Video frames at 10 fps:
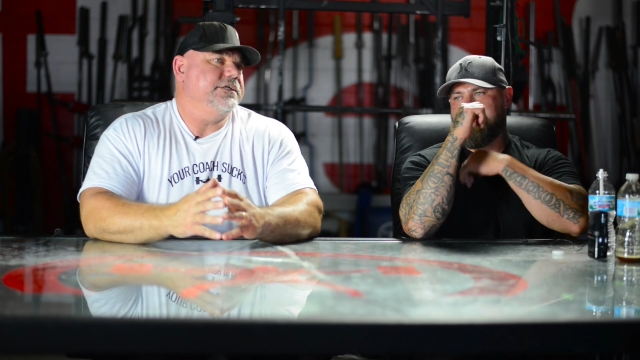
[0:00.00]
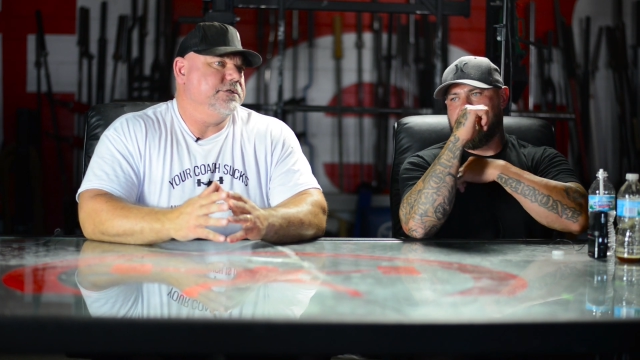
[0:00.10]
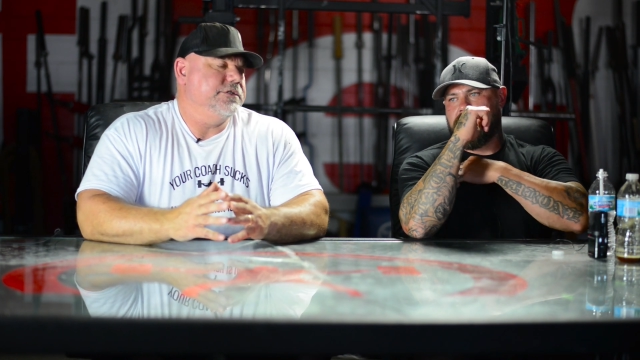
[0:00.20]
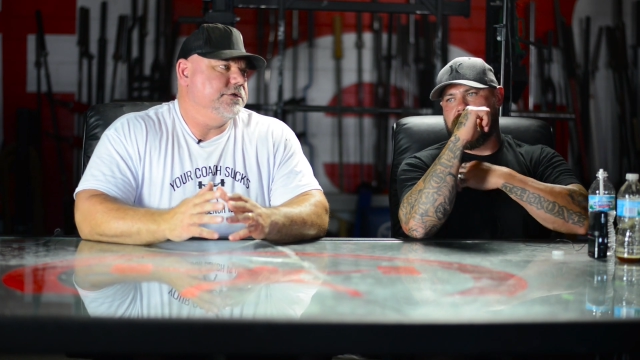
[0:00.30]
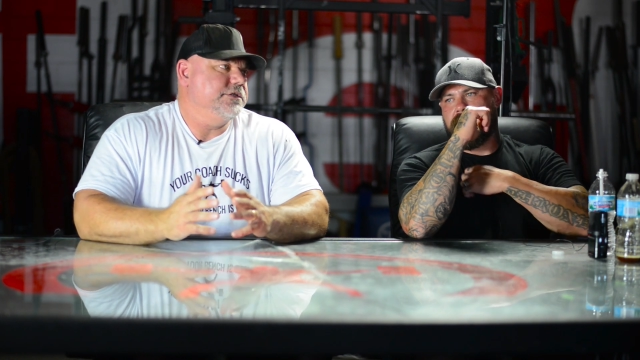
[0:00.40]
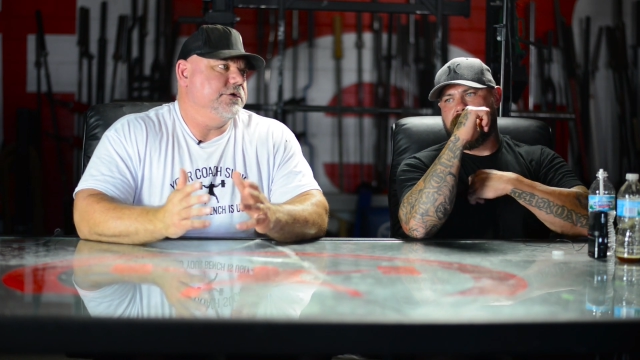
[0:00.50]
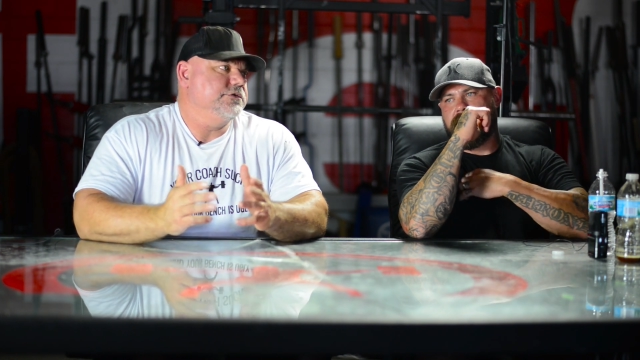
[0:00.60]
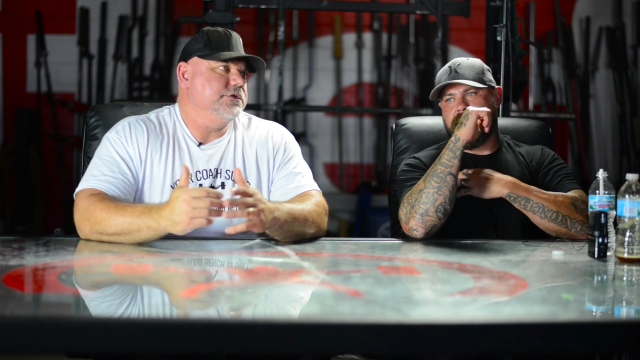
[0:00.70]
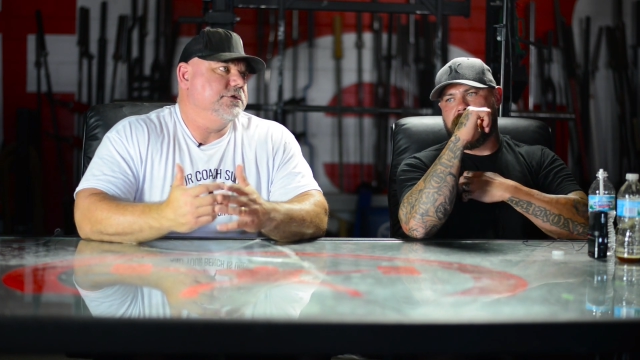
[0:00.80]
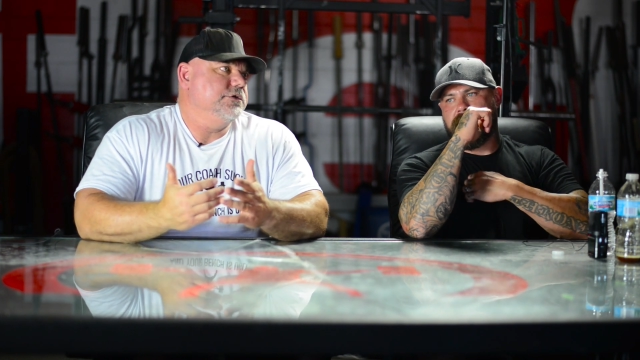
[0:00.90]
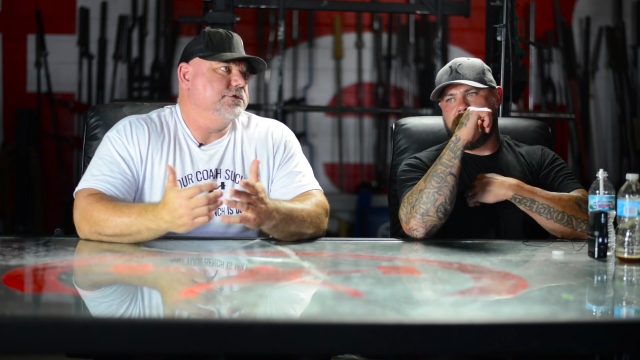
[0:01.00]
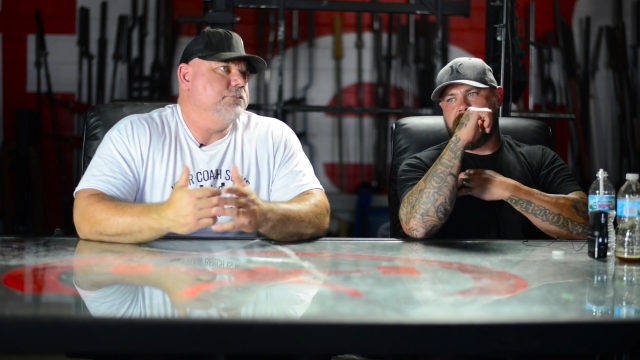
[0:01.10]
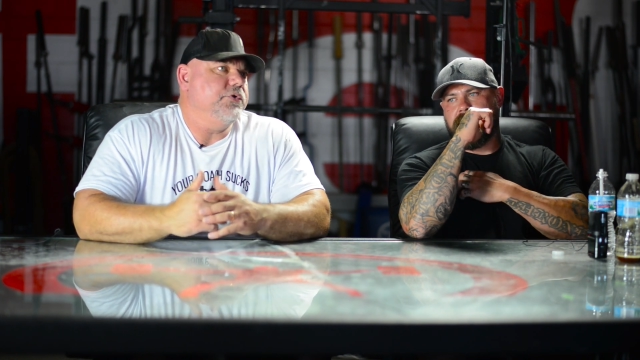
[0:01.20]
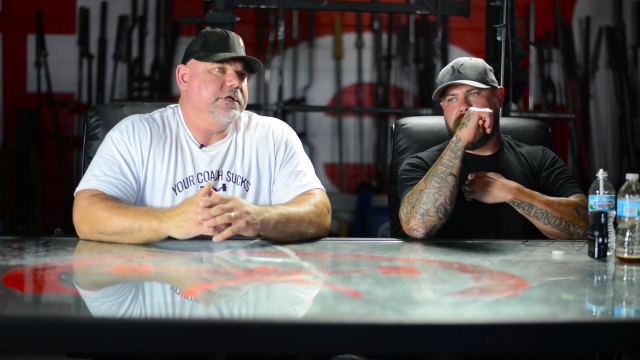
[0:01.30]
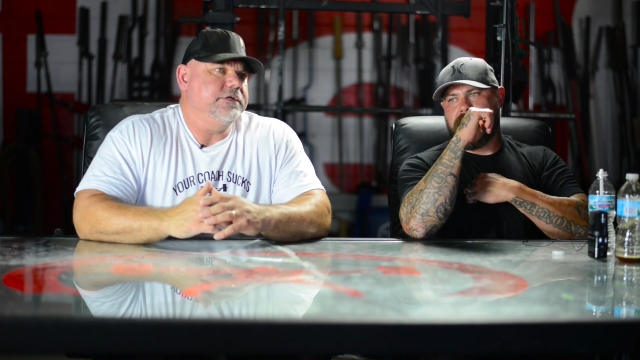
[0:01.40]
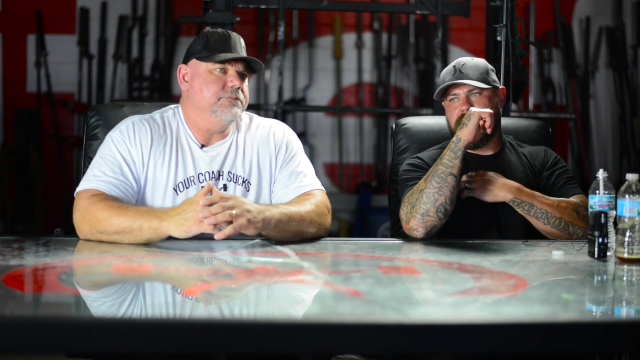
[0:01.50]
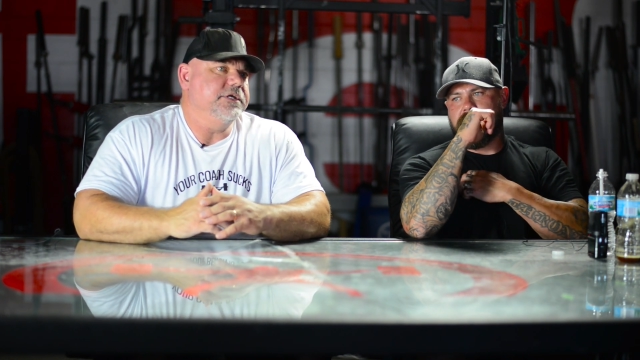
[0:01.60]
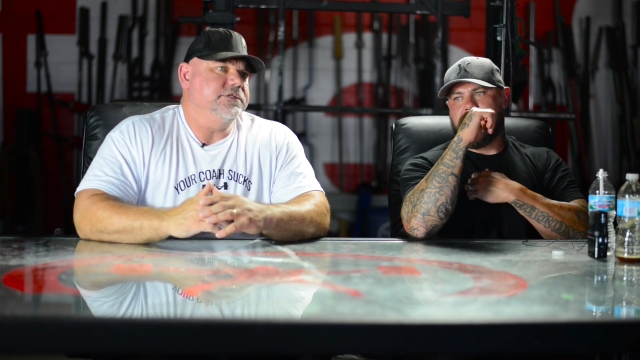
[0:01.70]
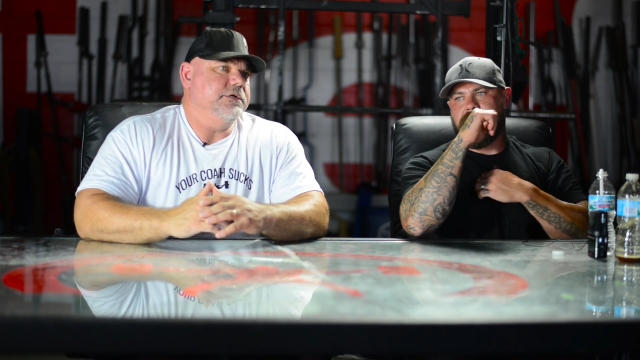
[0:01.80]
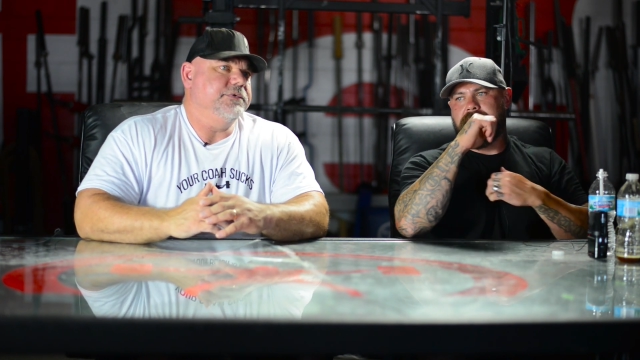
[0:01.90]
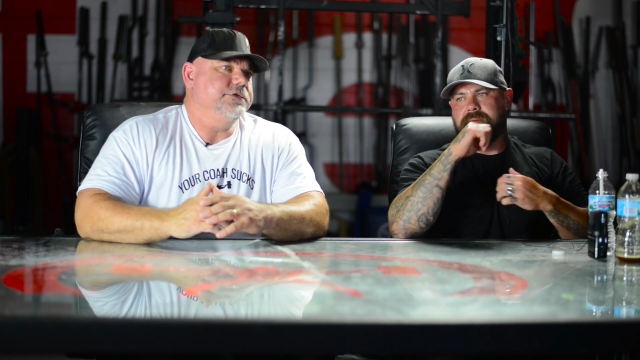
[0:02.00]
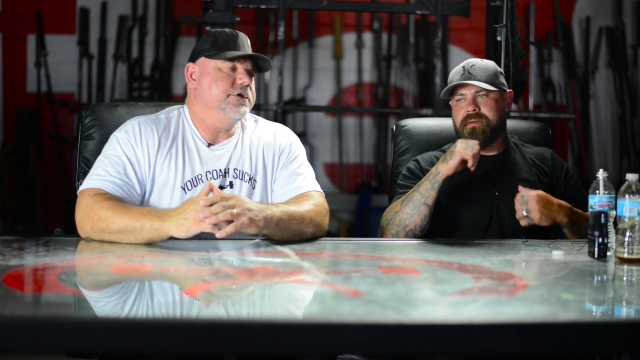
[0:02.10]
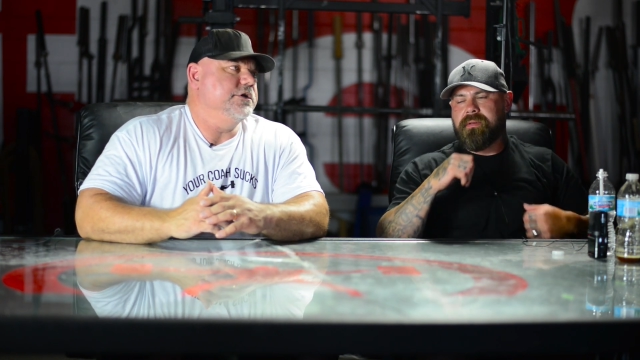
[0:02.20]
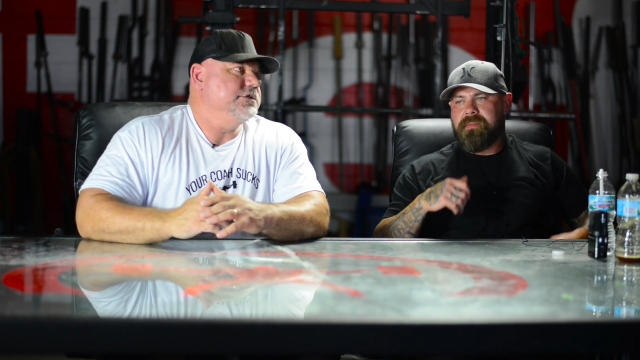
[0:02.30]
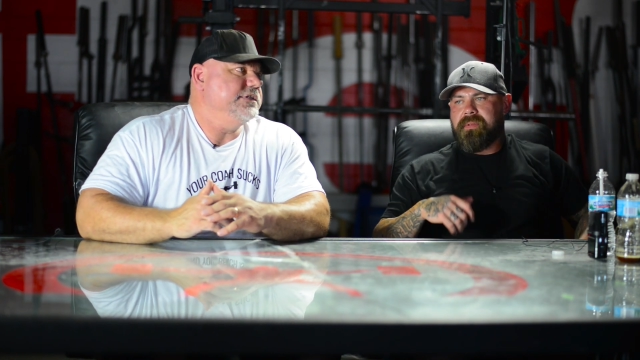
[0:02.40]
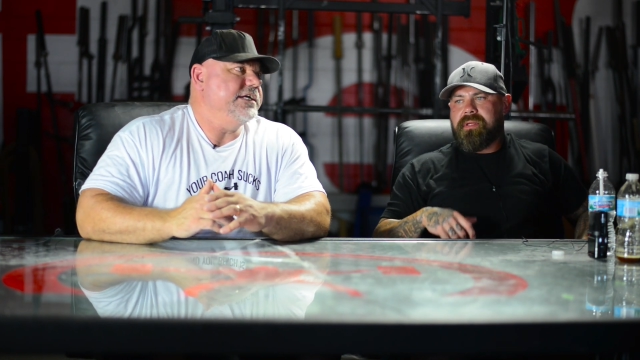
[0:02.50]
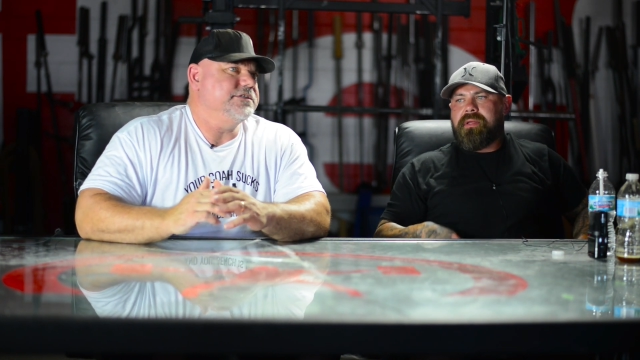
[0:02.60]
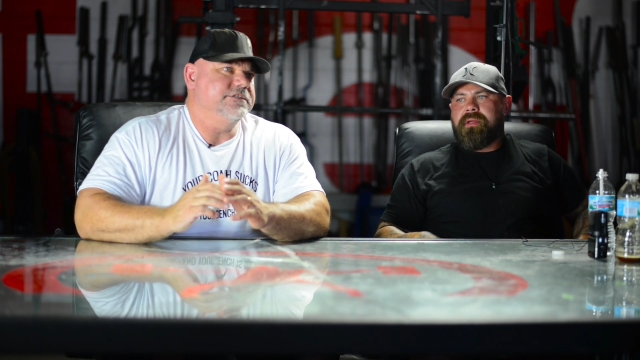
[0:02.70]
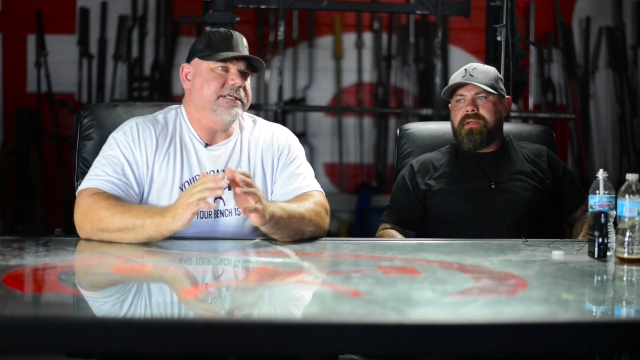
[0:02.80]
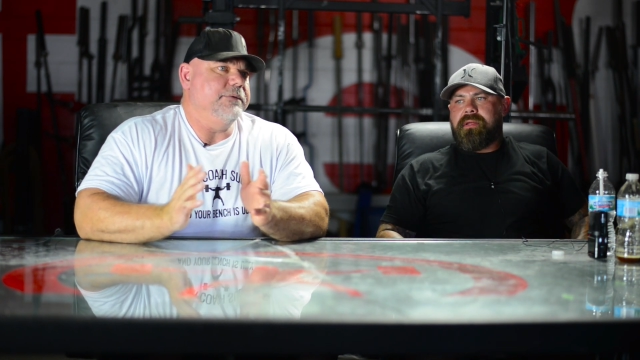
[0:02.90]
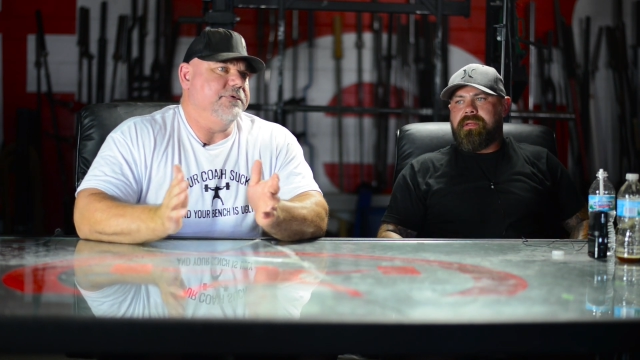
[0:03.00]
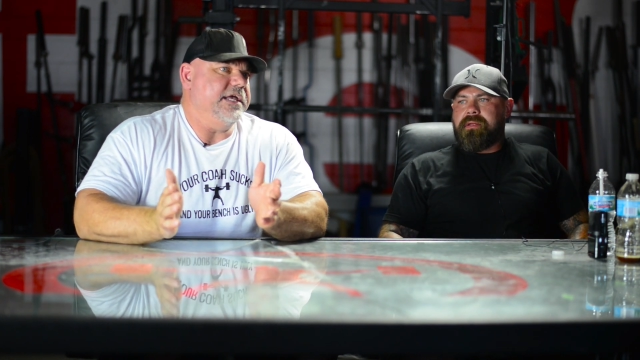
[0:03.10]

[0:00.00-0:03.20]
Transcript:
Speaker 1: does. There's a point of diminishing returns, and that's the same